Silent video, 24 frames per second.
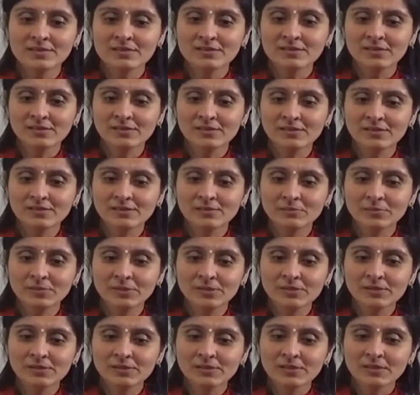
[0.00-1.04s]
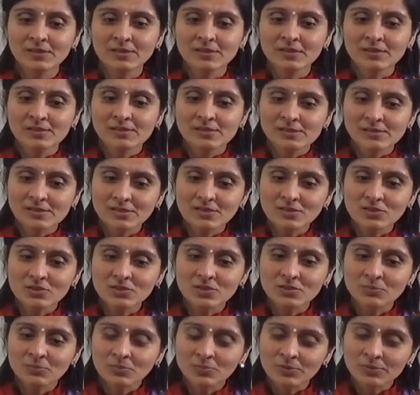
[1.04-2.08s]
a little bit, such a
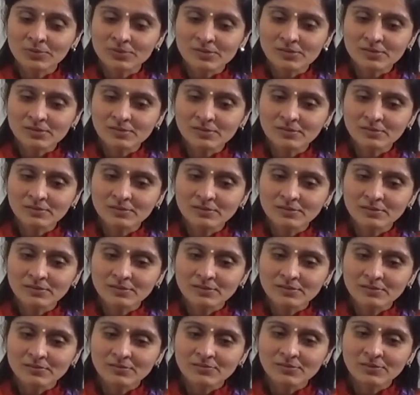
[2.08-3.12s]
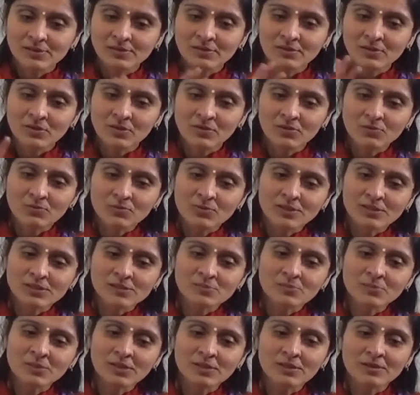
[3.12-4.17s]
person will always
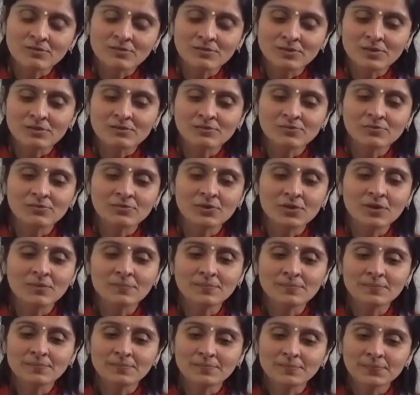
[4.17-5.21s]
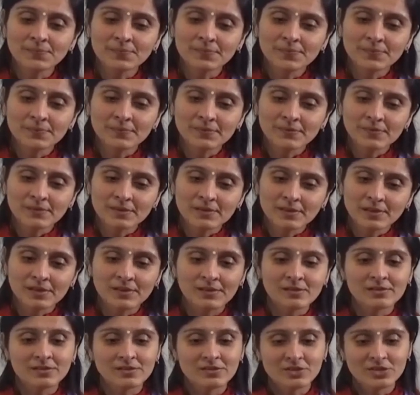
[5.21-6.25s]
be away from
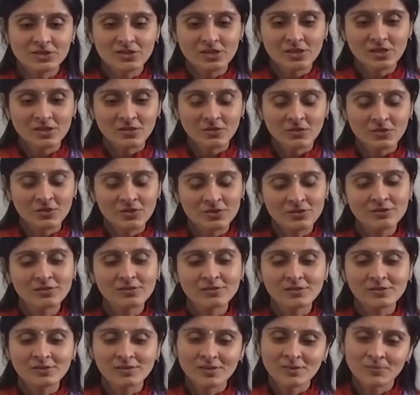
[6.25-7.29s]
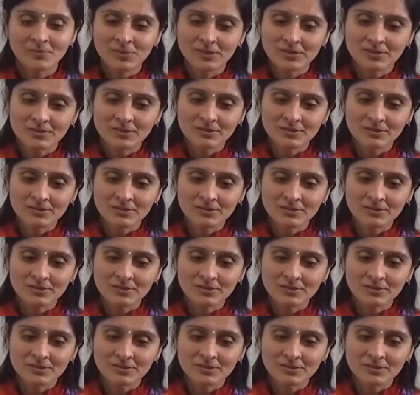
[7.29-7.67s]
inertia or tamas.